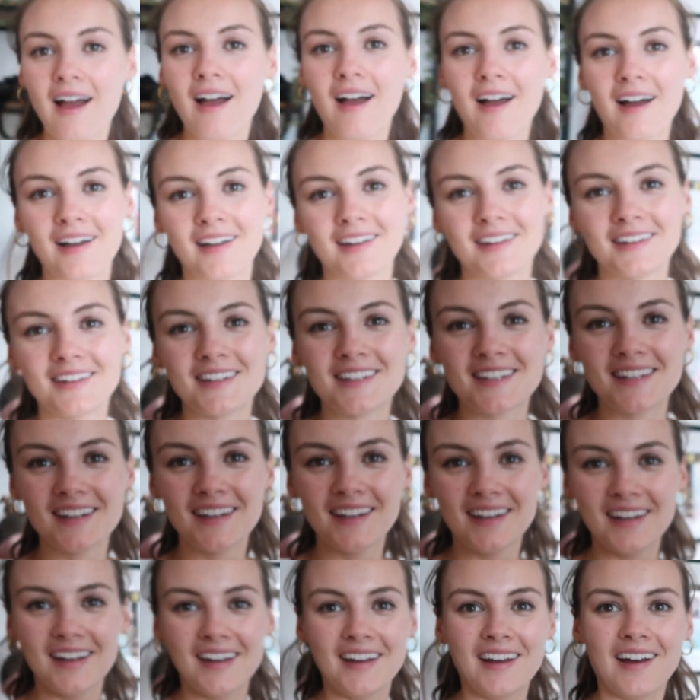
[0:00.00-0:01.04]
and
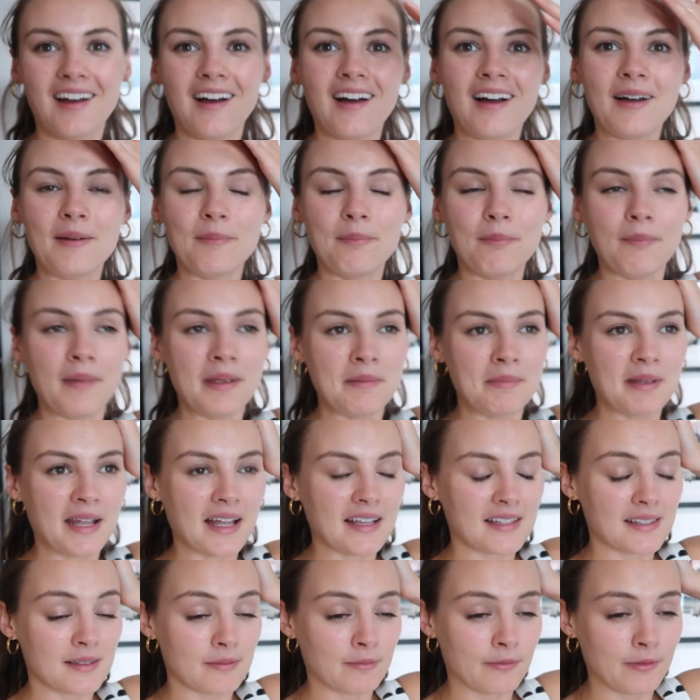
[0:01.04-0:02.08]
maybe
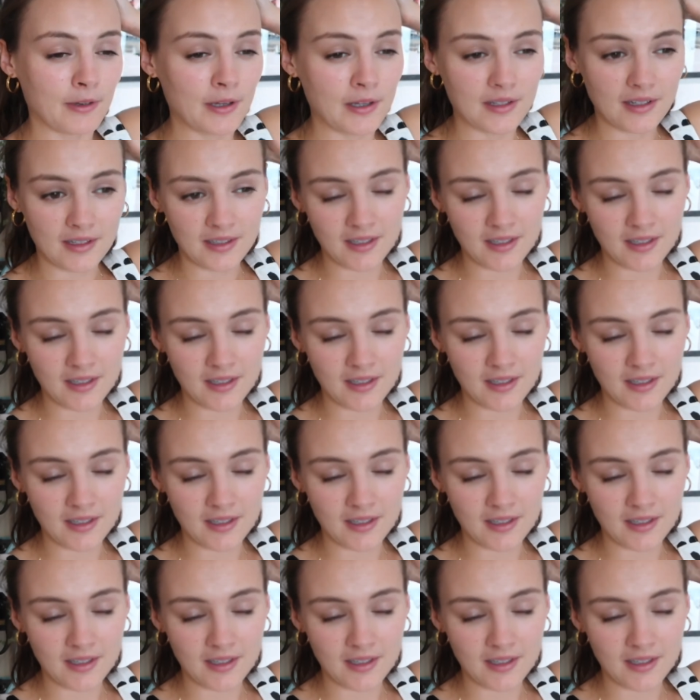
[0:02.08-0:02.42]
get some food.